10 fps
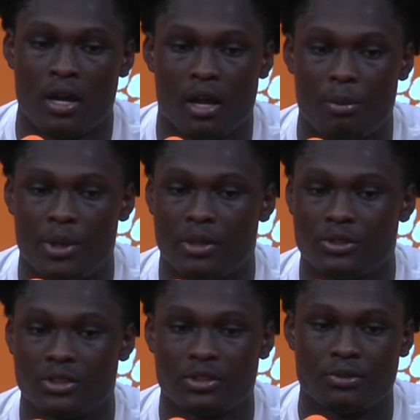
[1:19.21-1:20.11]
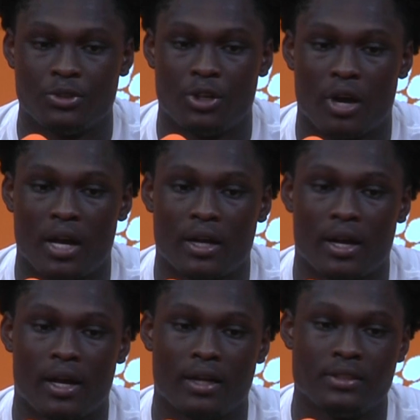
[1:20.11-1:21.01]
I mean, just, you know,
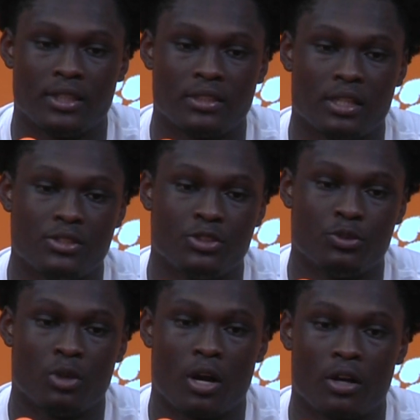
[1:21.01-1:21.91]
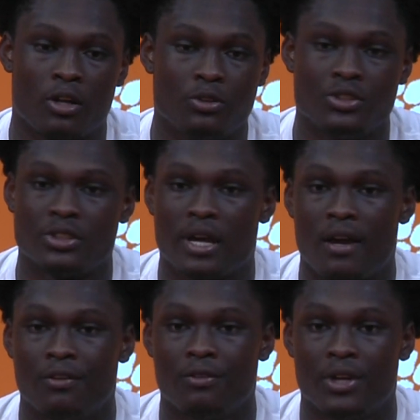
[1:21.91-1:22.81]
I attest that to our coaching
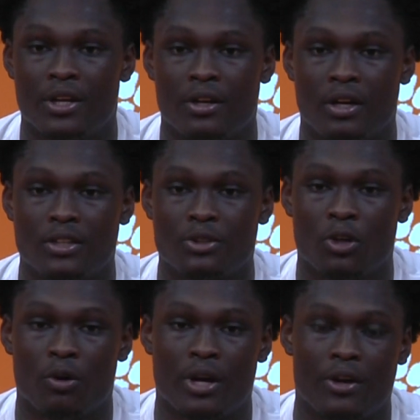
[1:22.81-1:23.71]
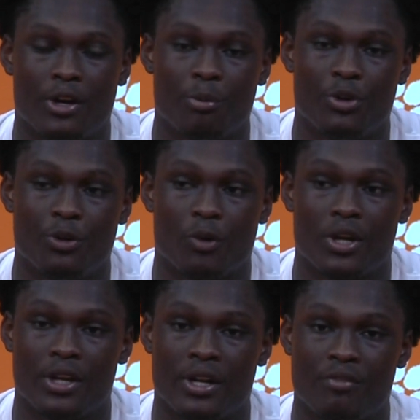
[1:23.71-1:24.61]
staff and us going out there and putting the
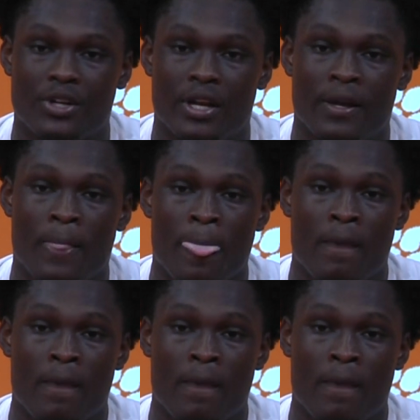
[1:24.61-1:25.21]
work in every day.